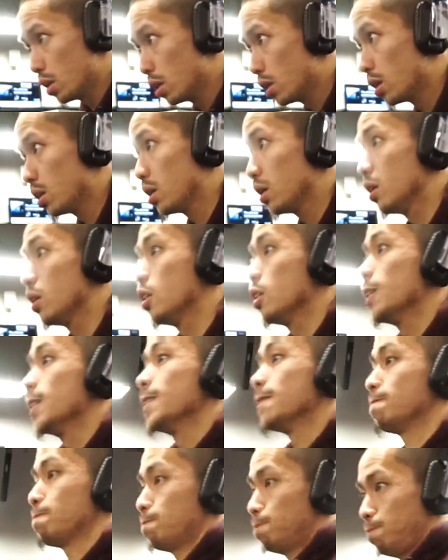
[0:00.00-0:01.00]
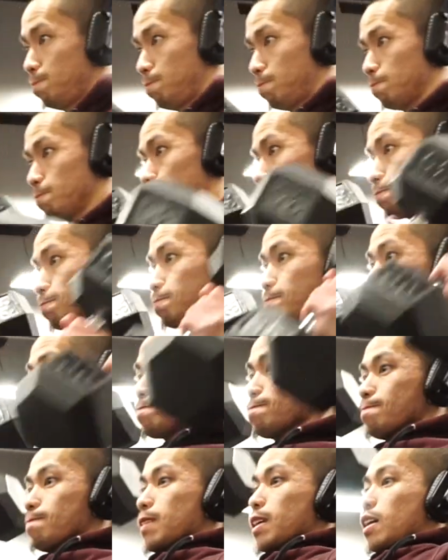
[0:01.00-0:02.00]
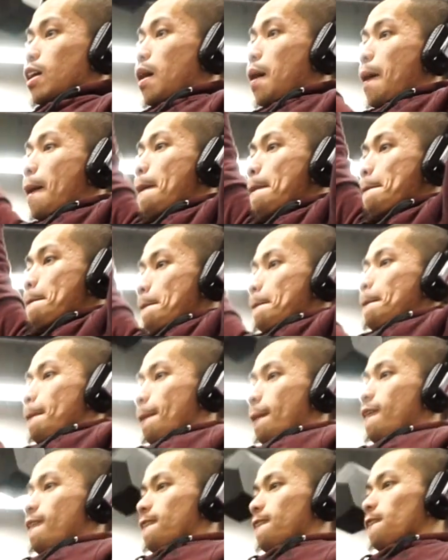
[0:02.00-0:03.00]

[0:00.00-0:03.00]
About to do some warm-ups. It's a